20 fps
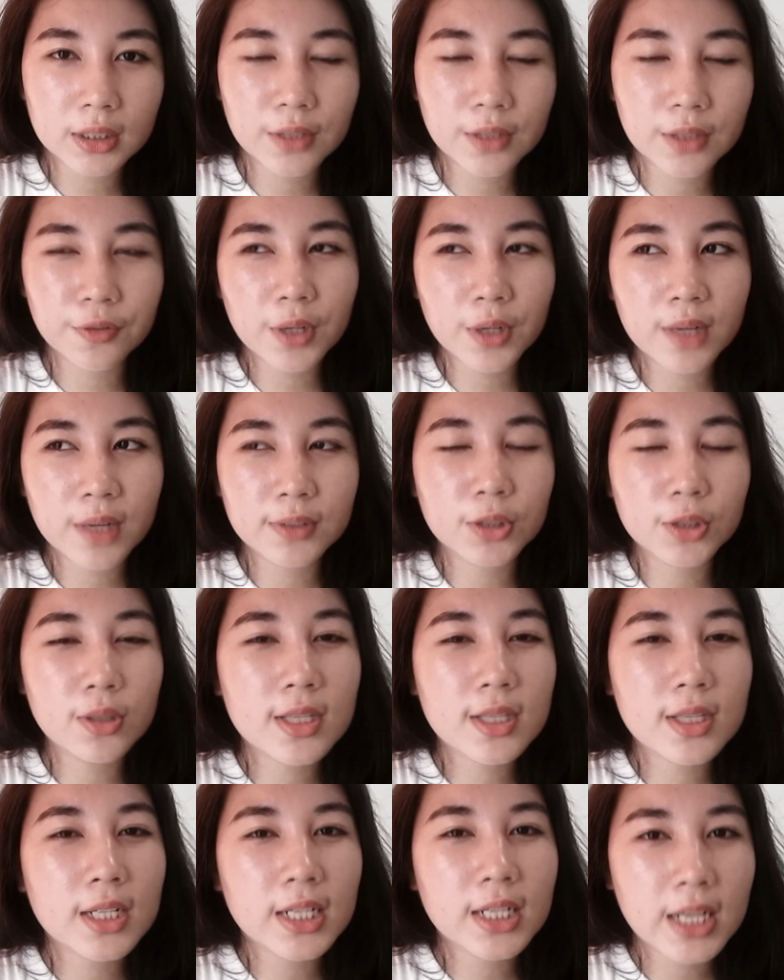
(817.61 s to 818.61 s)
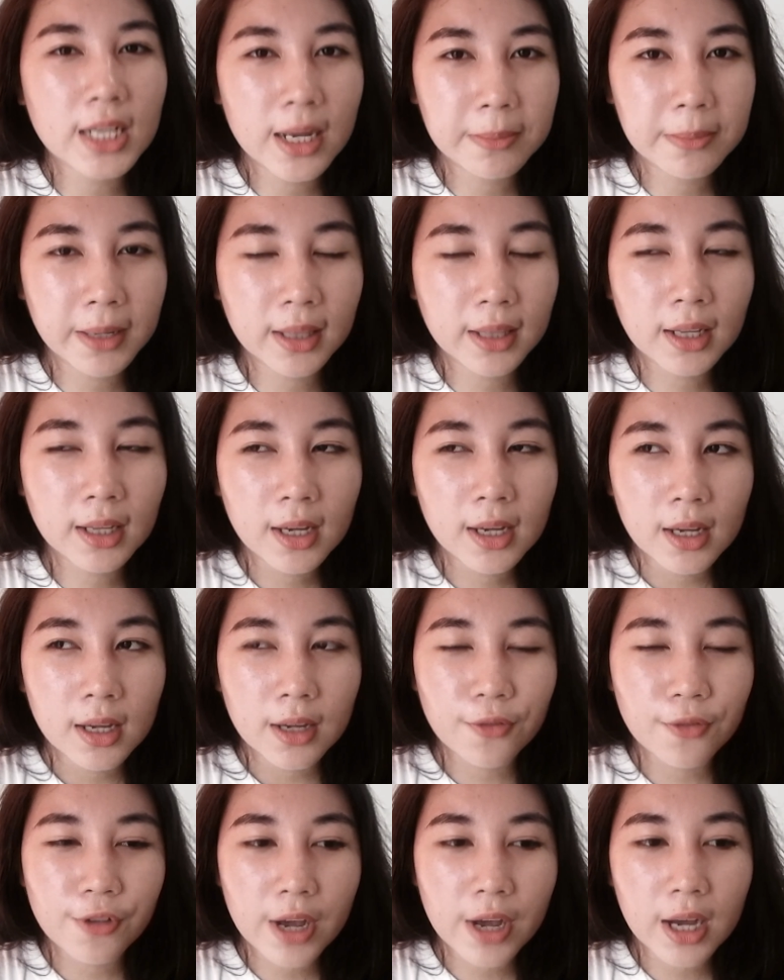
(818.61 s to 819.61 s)
If you have a good study habit,
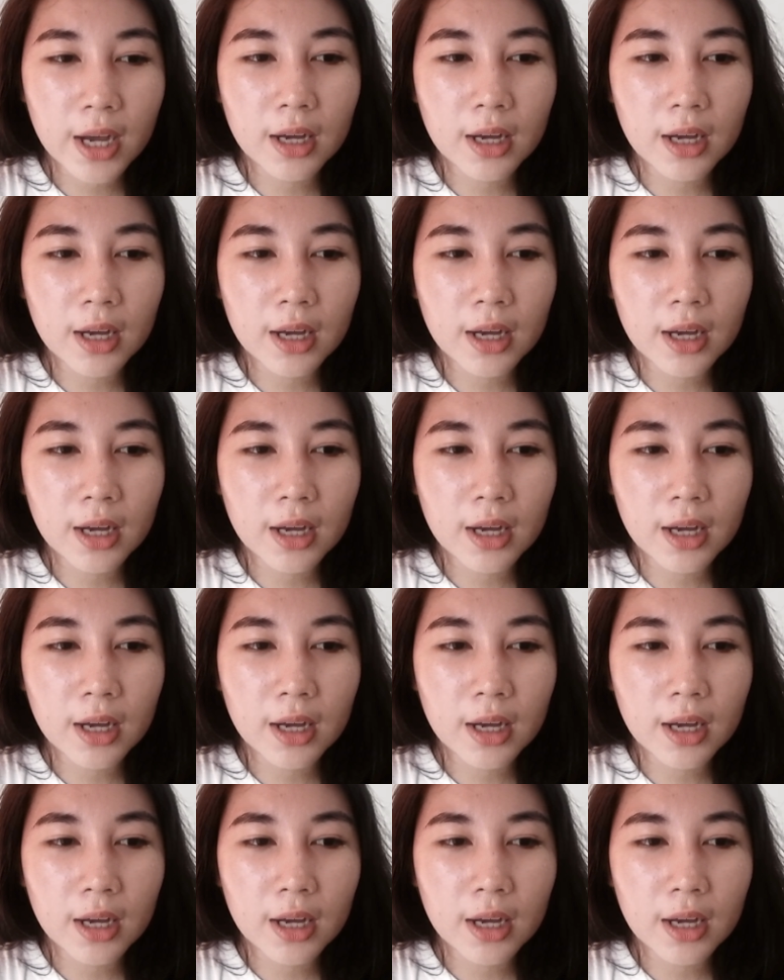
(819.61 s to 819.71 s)
if you